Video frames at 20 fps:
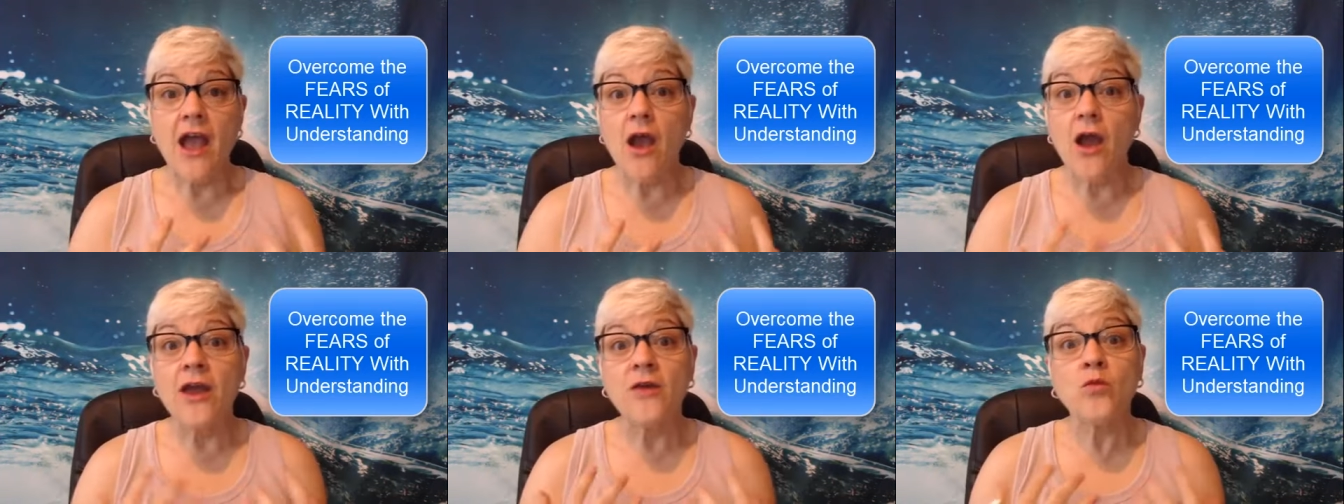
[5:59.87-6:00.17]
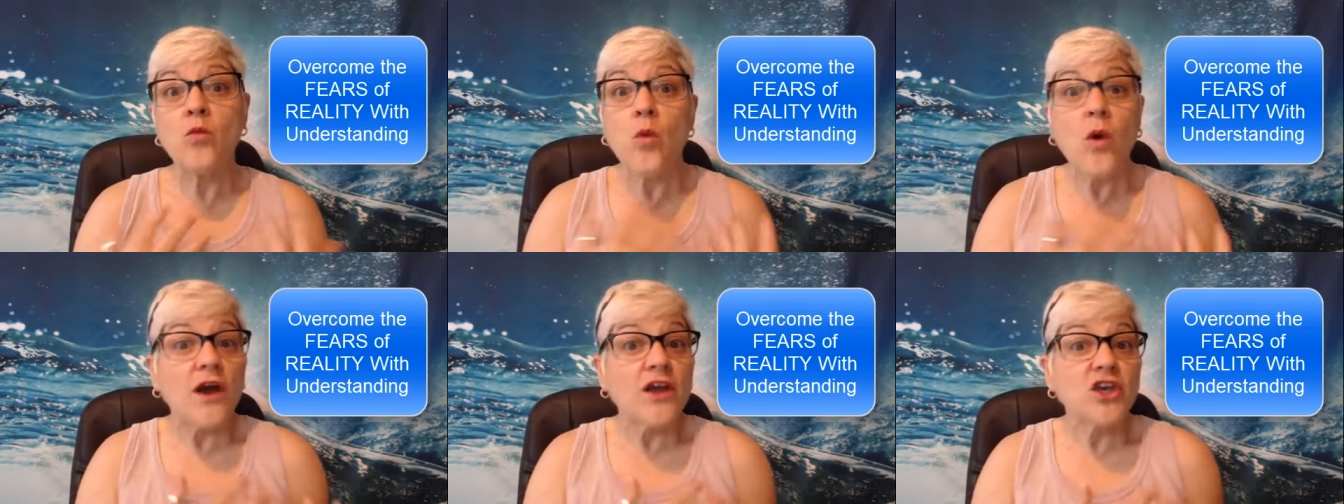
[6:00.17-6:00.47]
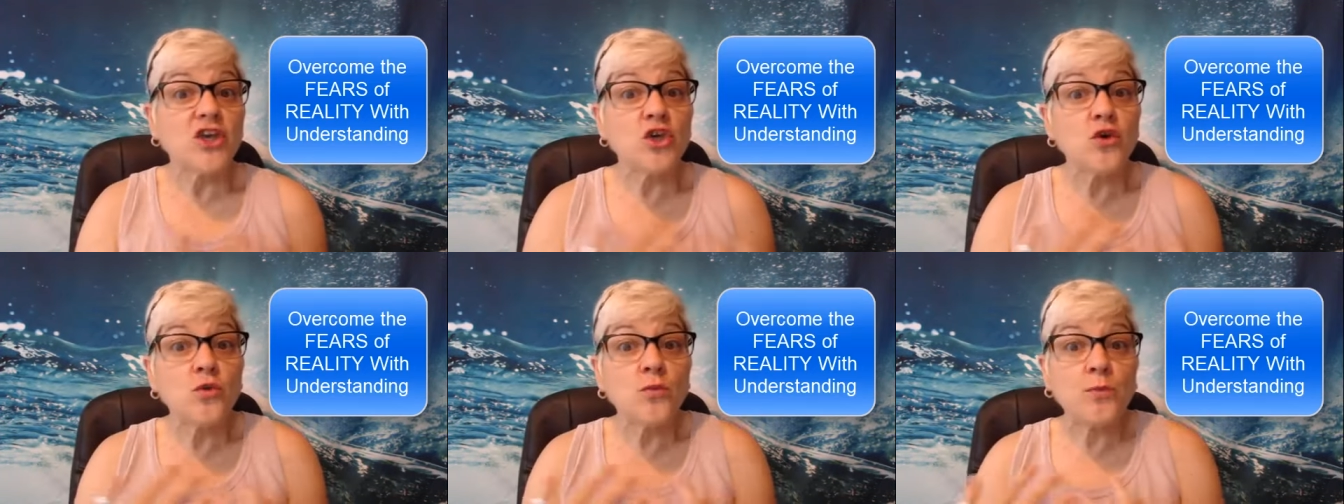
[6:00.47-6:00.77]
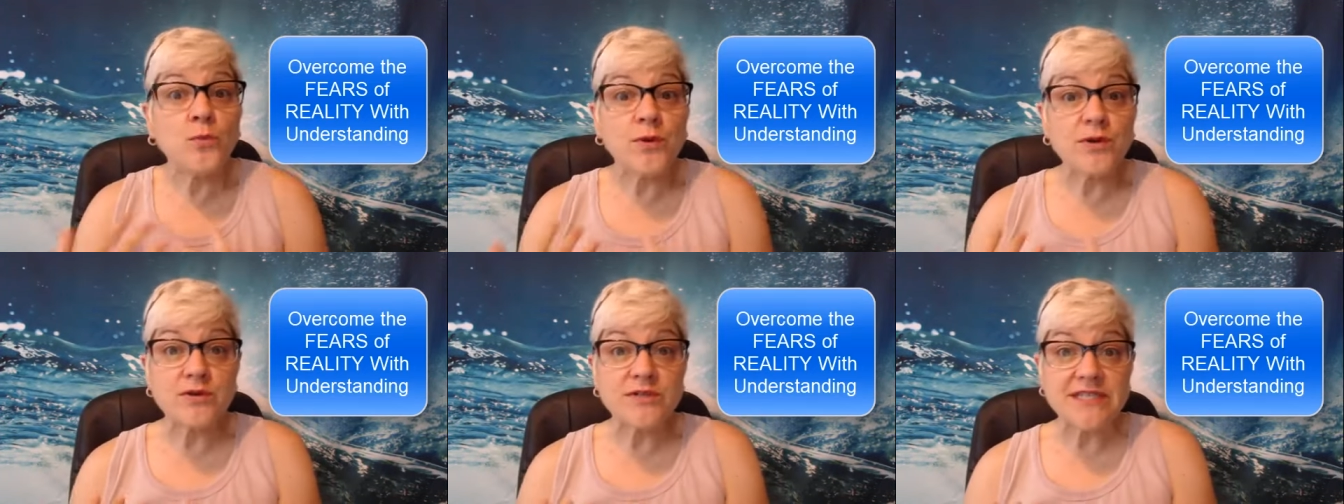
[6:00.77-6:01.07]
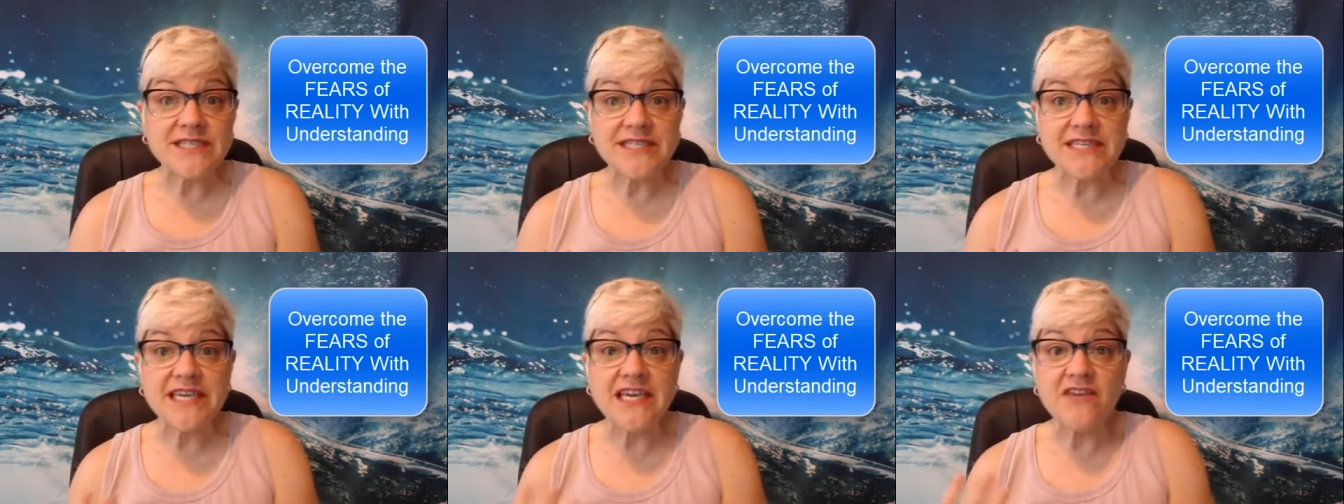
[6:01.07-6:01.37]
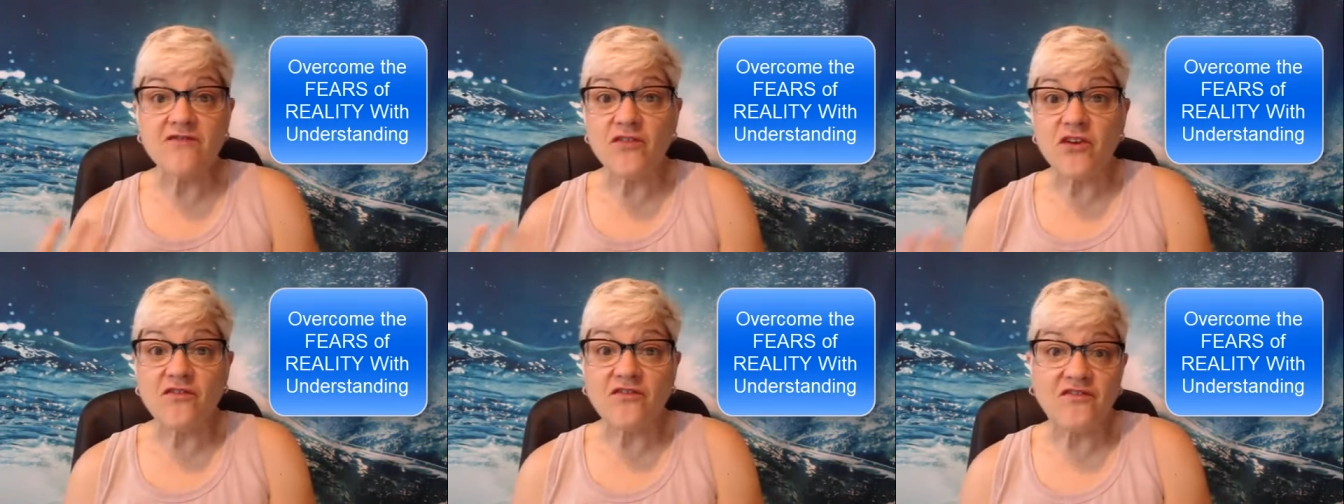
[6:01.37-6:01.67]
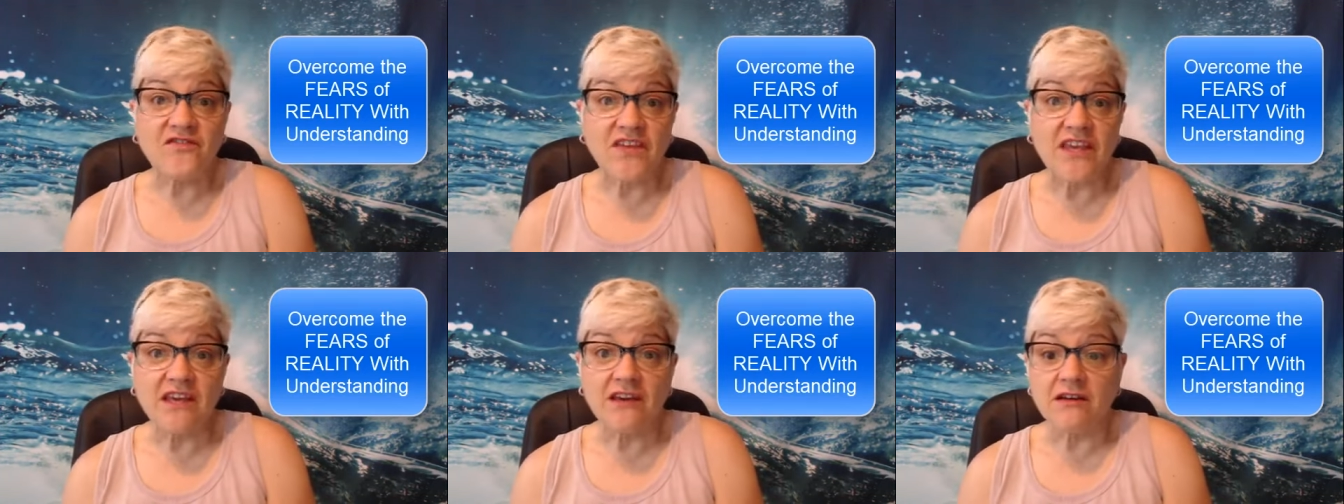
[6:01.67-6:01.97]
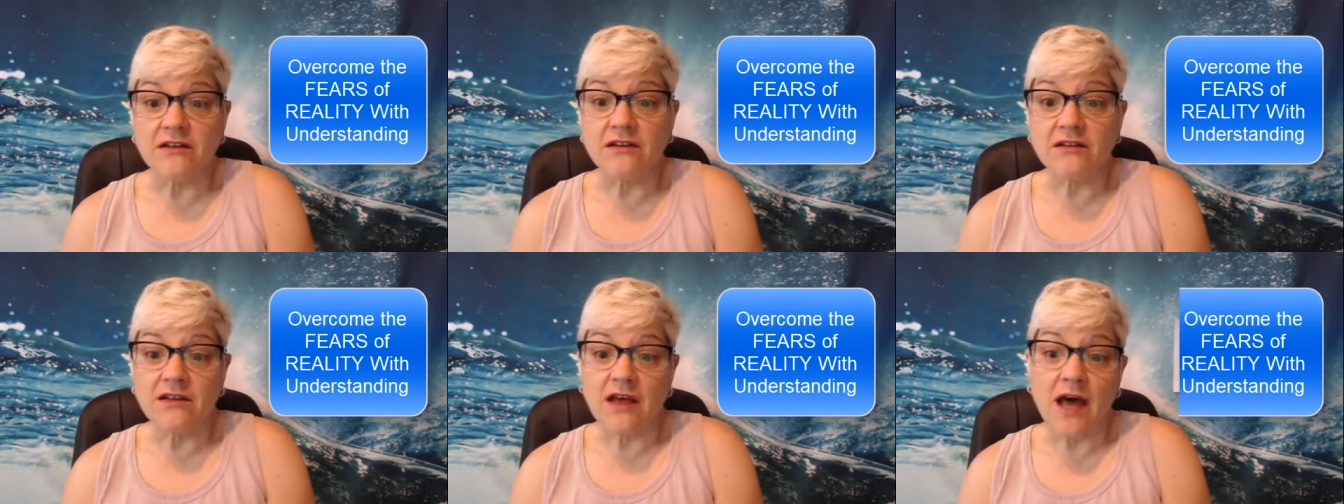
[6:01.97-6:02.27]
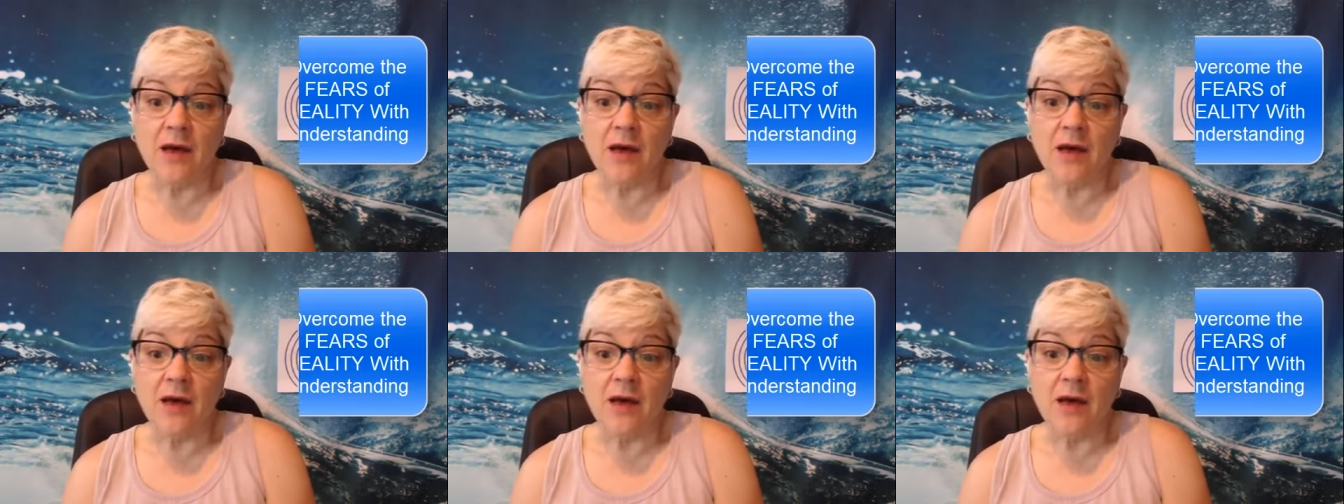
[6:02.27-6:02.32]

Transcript: and what you perceive or feel